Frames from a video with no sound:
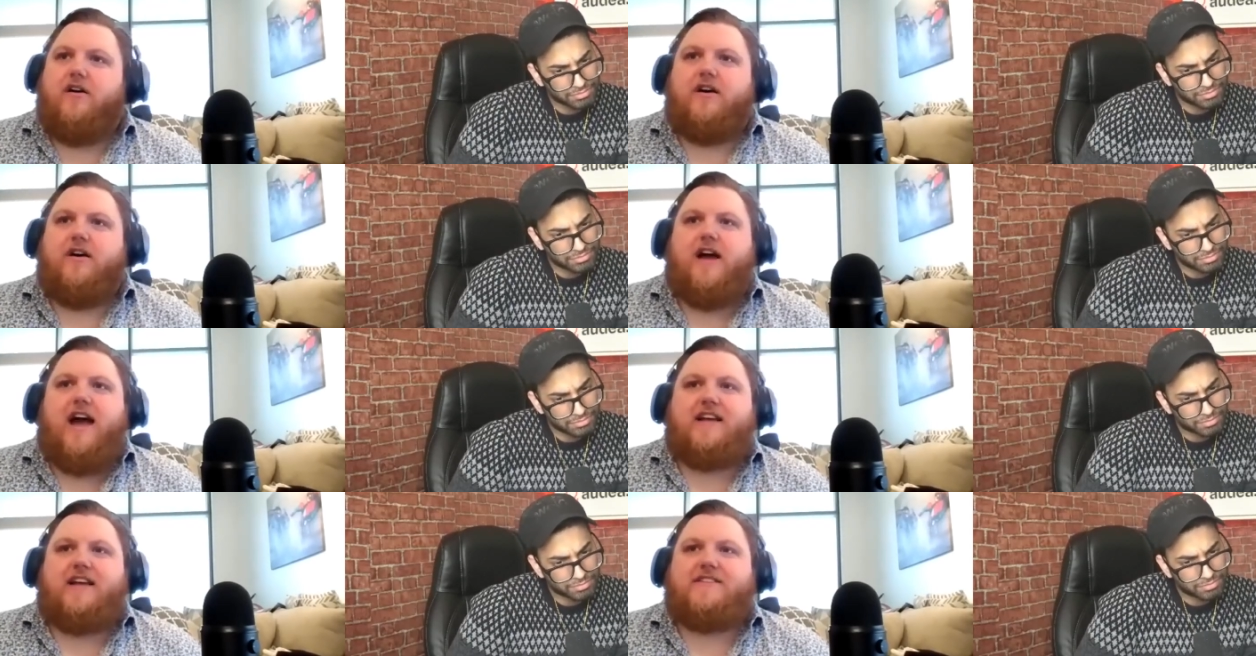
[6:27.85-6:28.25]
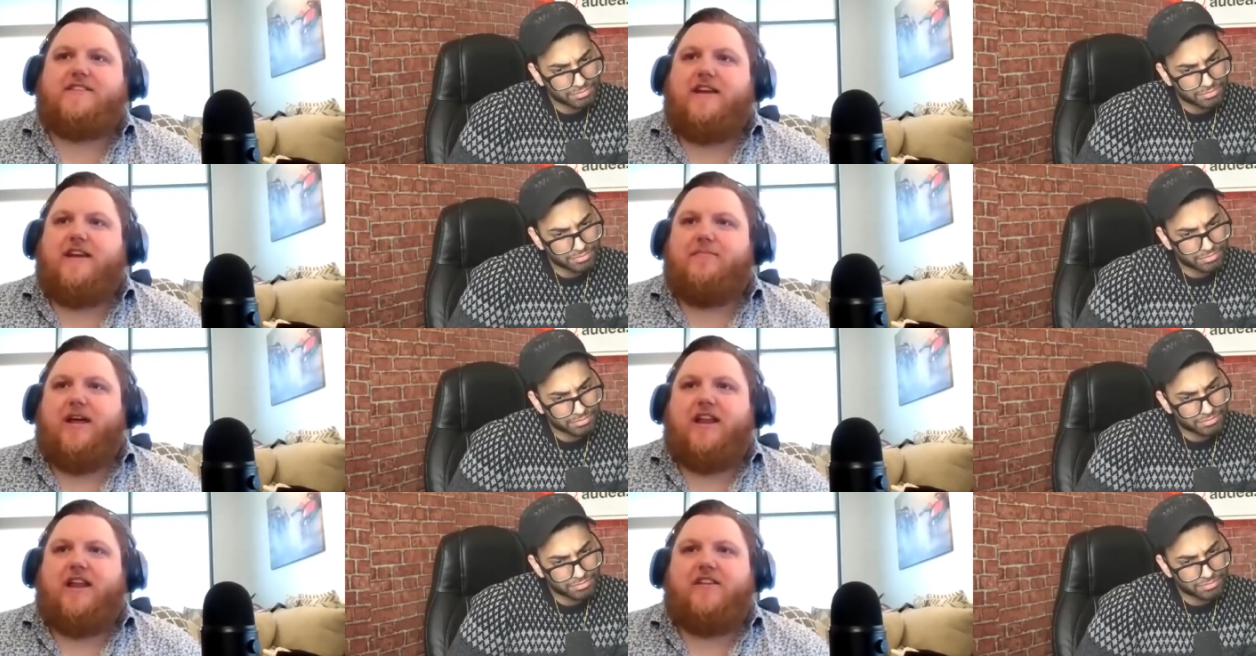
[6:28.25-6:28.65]

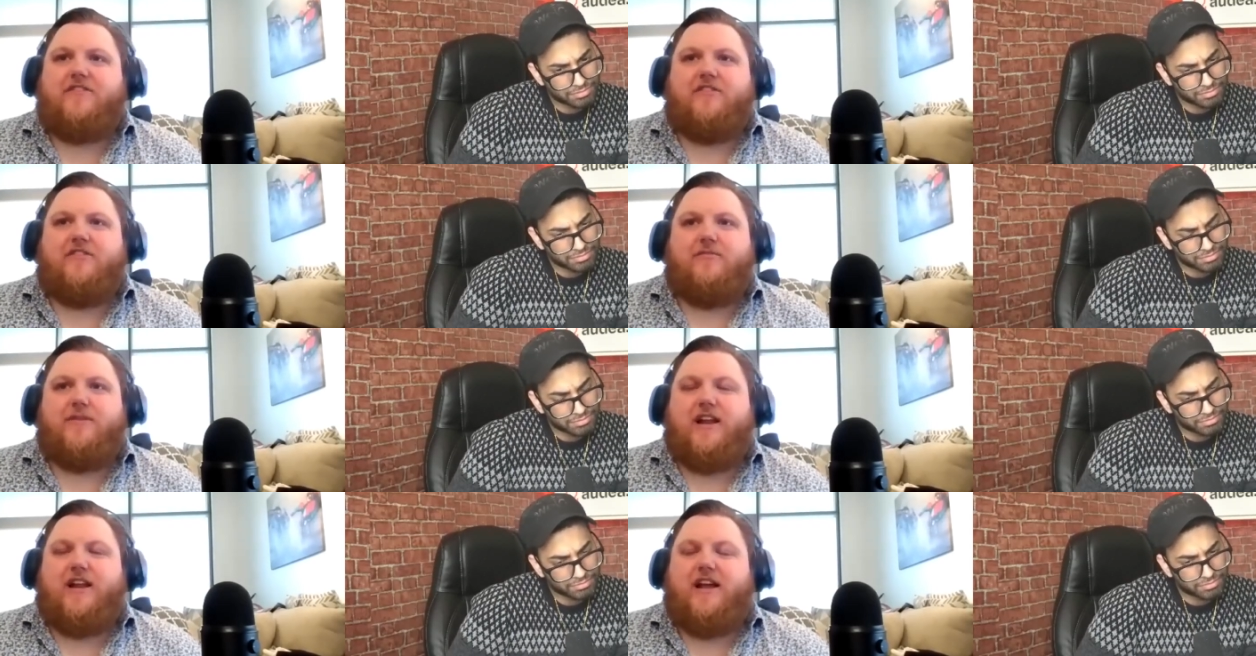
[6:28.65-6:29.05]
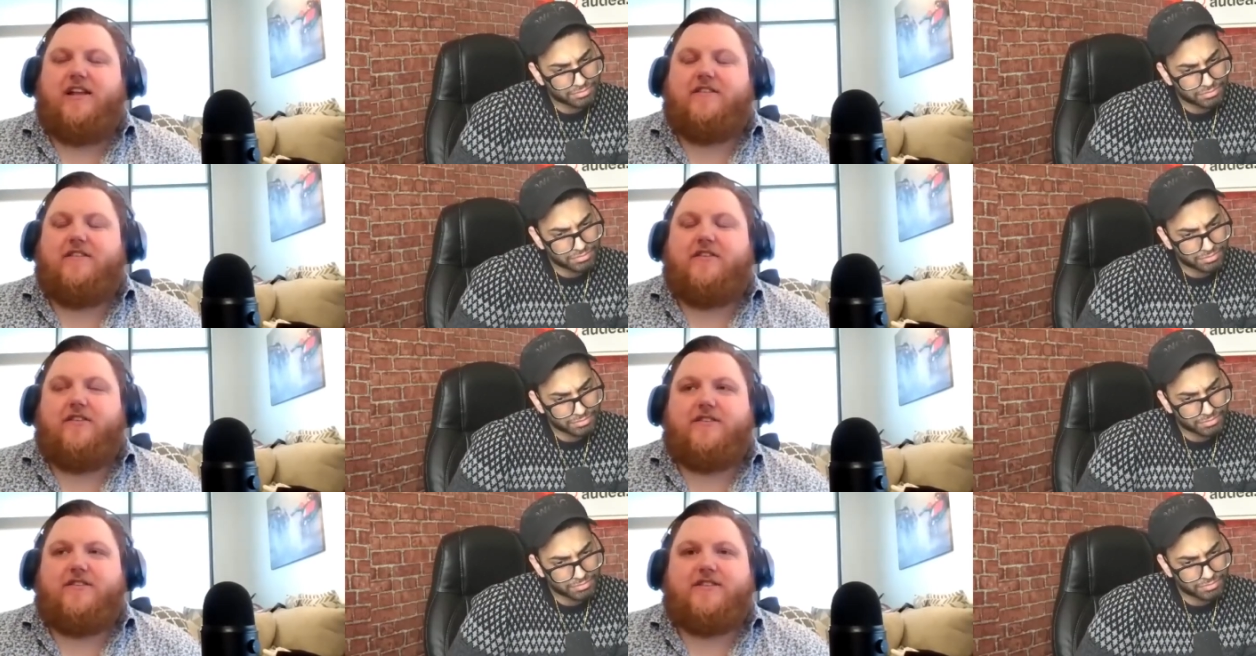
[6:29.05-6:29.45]
Speaker 1: asset manager might have to
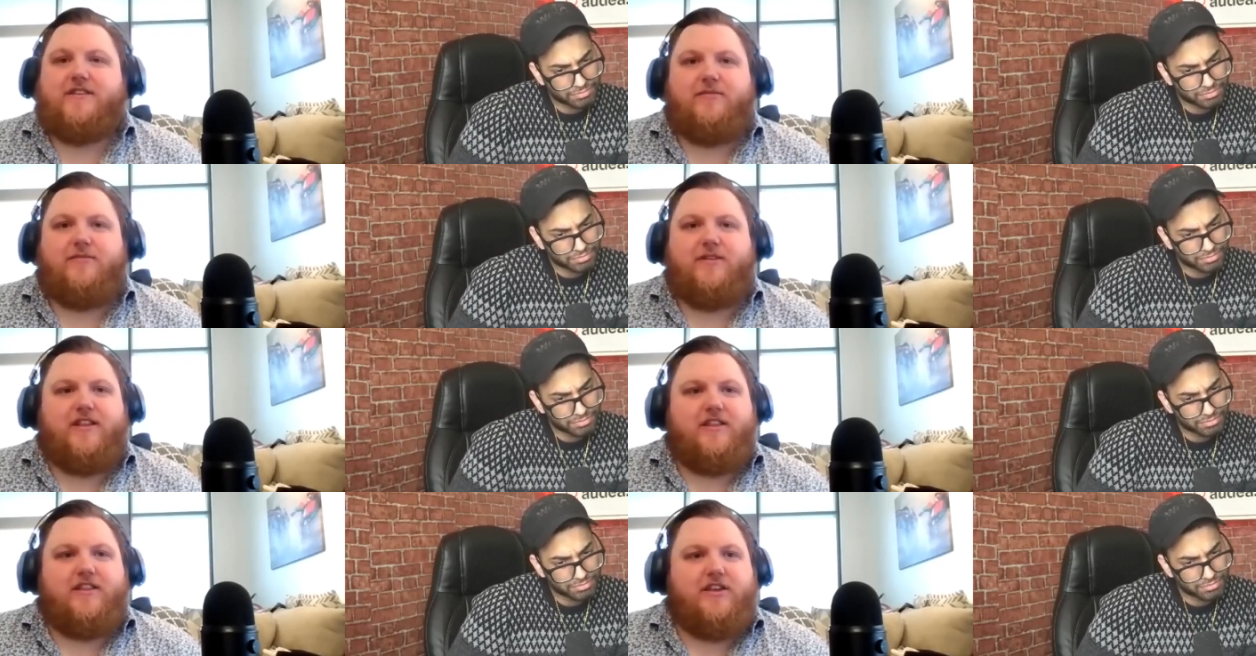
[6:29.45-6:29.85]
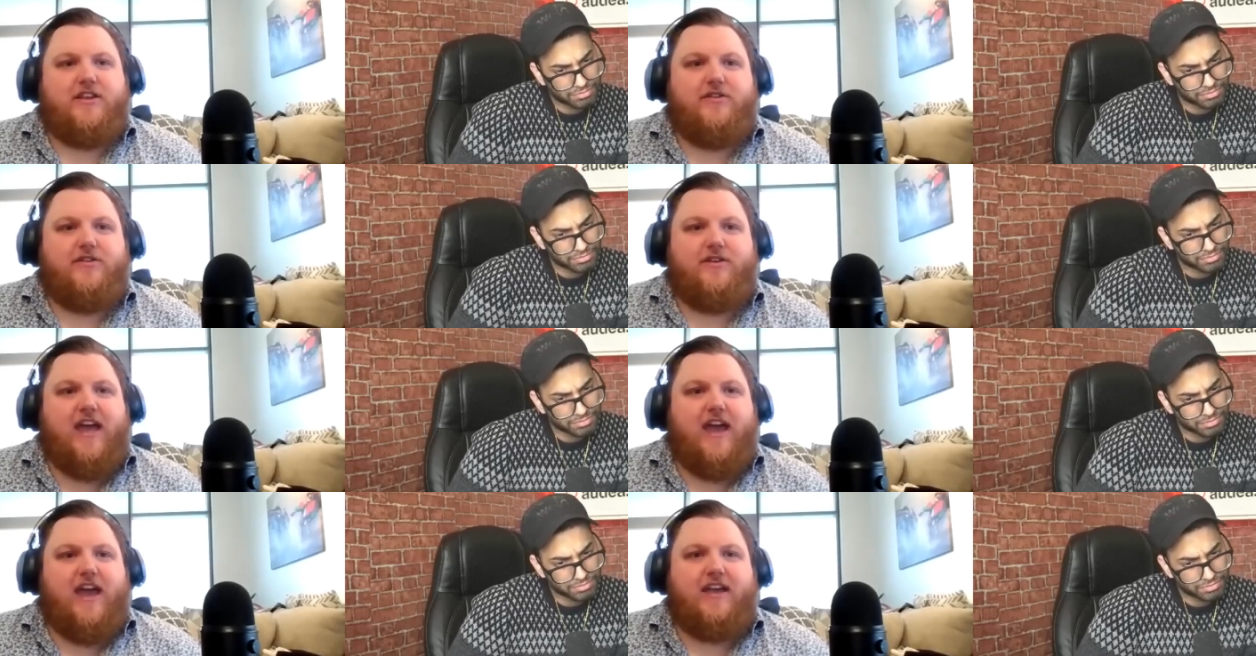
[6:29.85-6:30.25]
call somebody in the
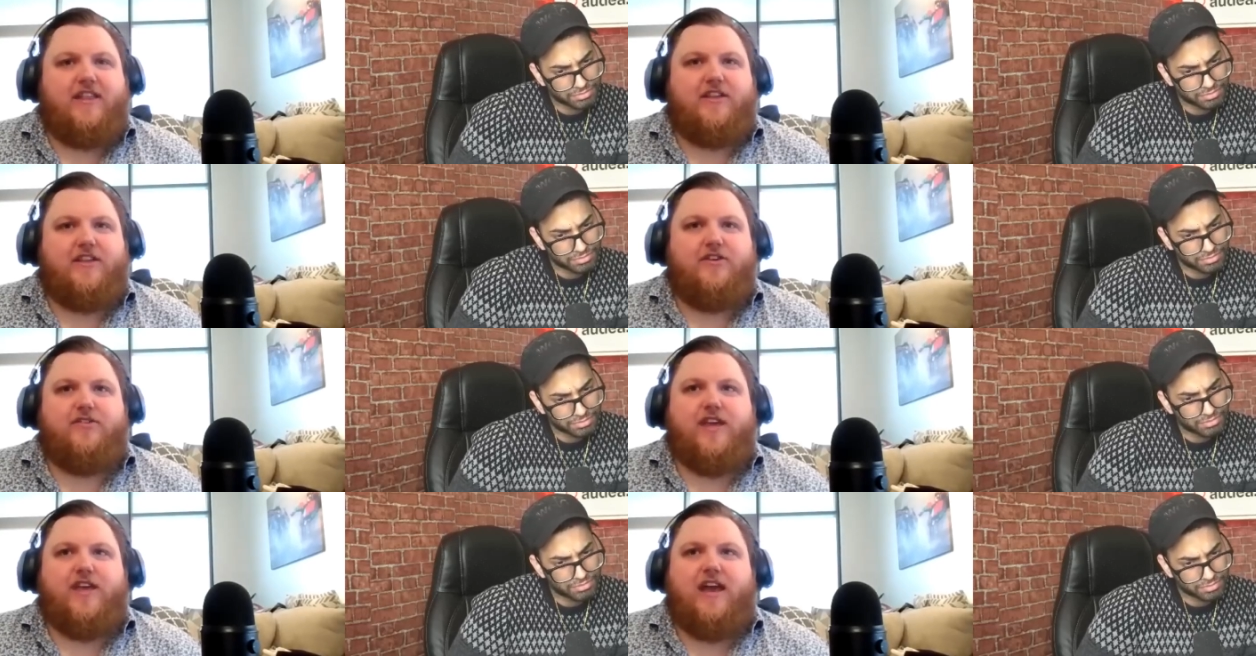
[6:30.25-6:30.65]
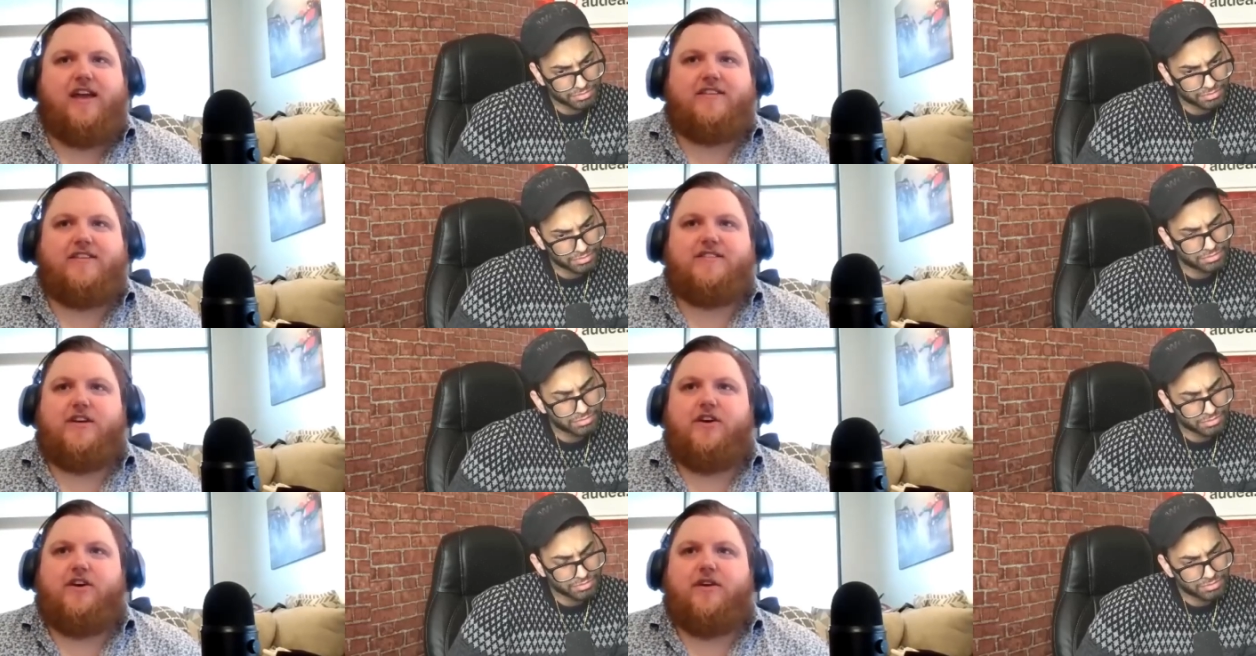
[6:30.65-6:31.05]
UK, and the UK
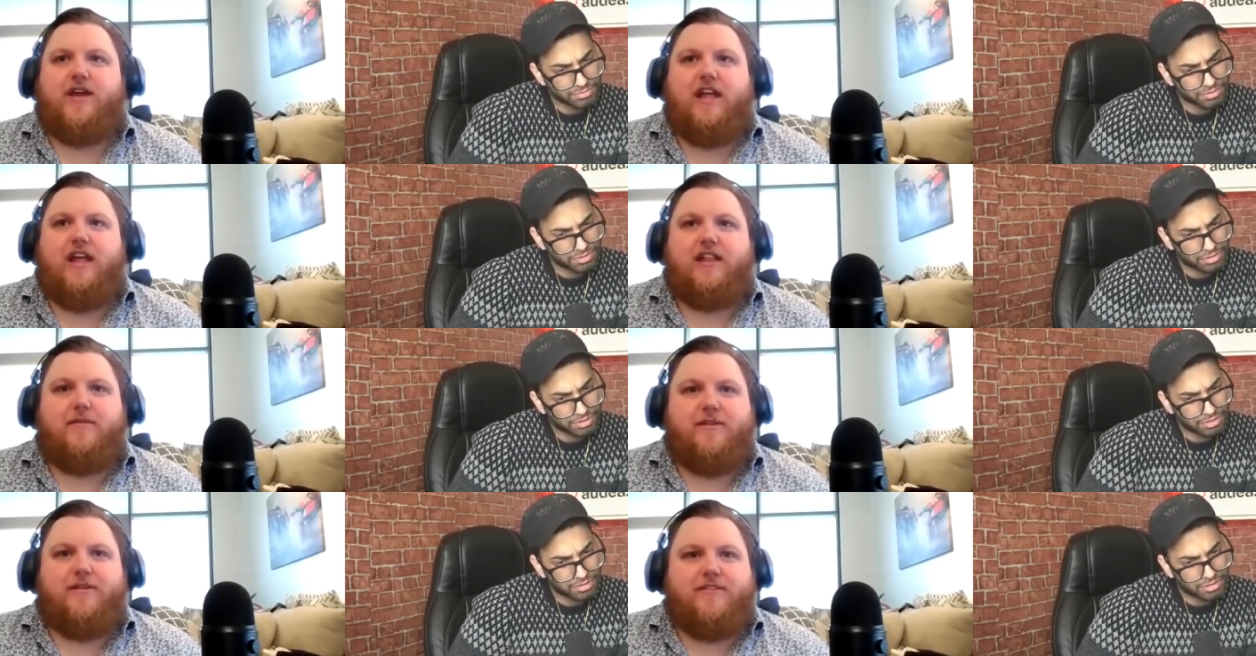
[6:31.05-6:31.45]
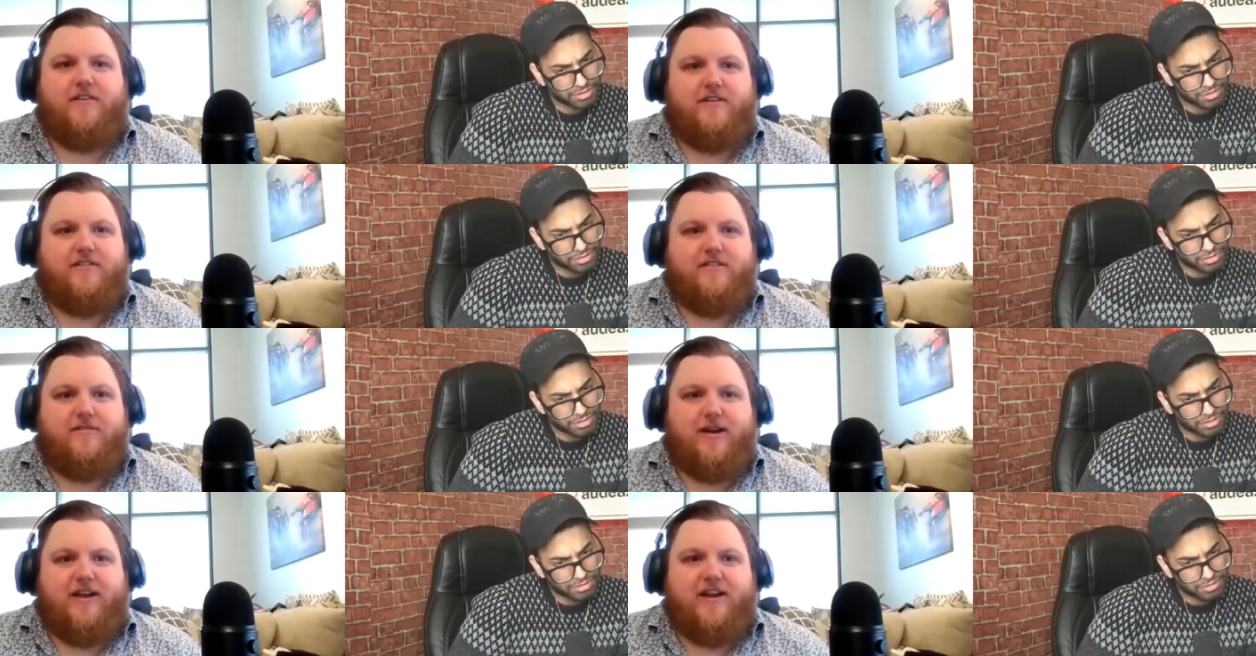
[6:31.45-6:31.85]
is like, okay, let me
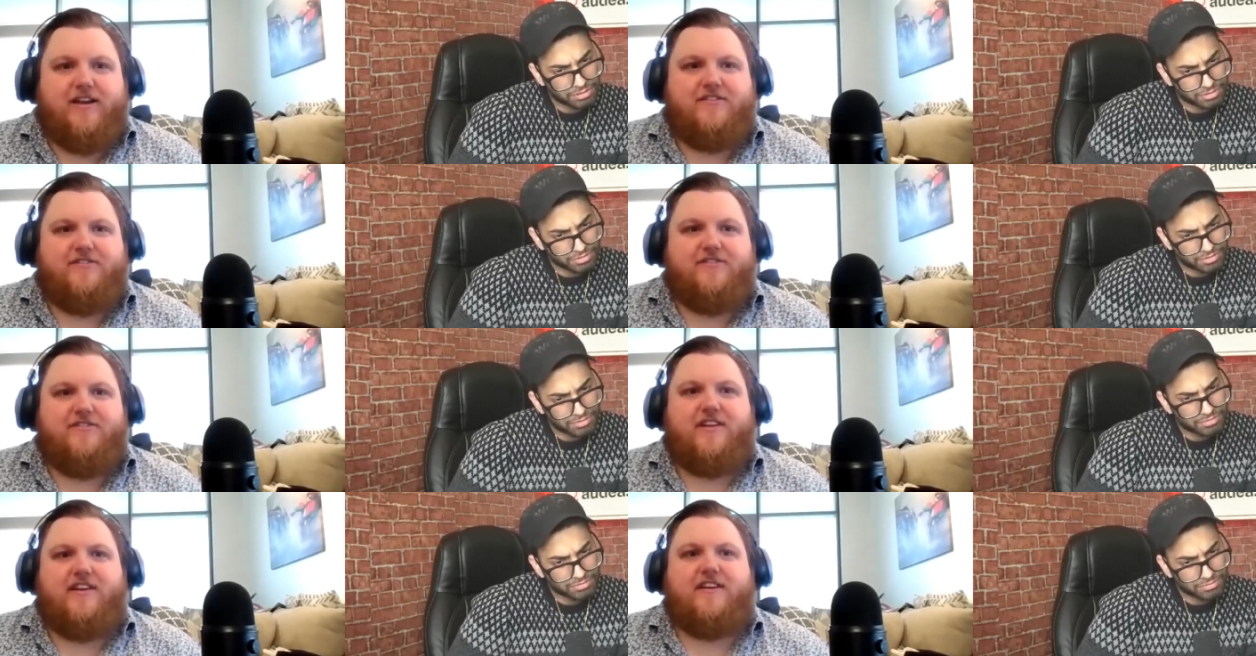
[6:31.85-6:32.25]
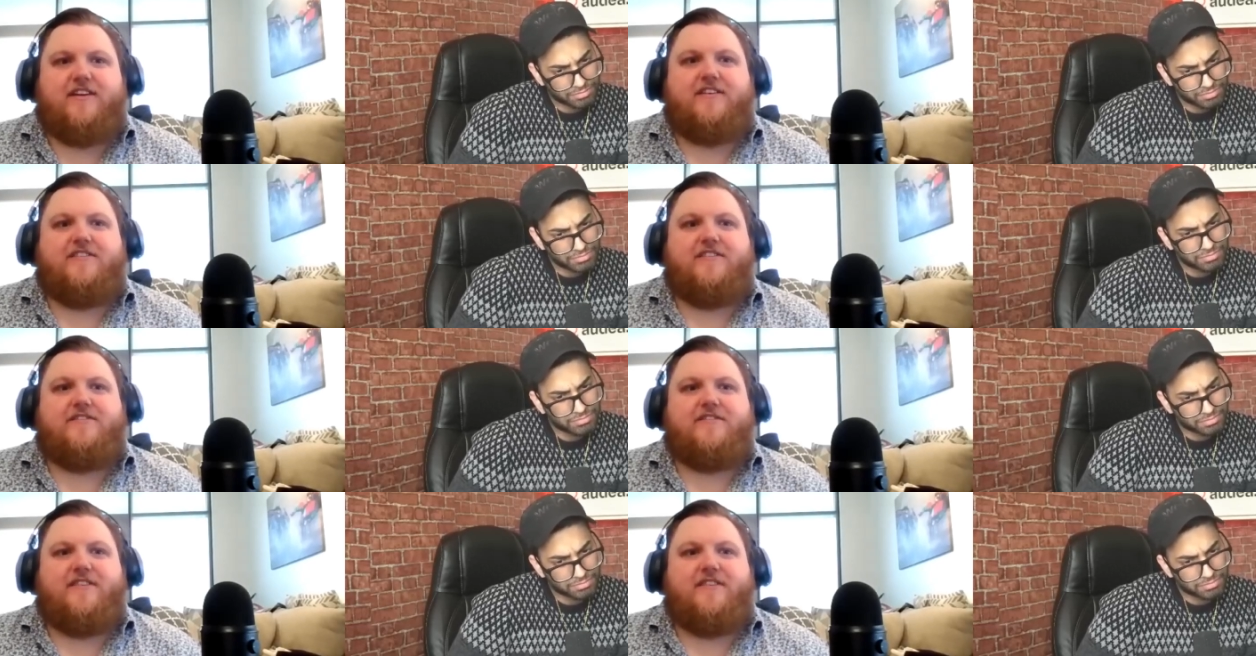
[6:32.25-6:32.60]
talk to my engineers.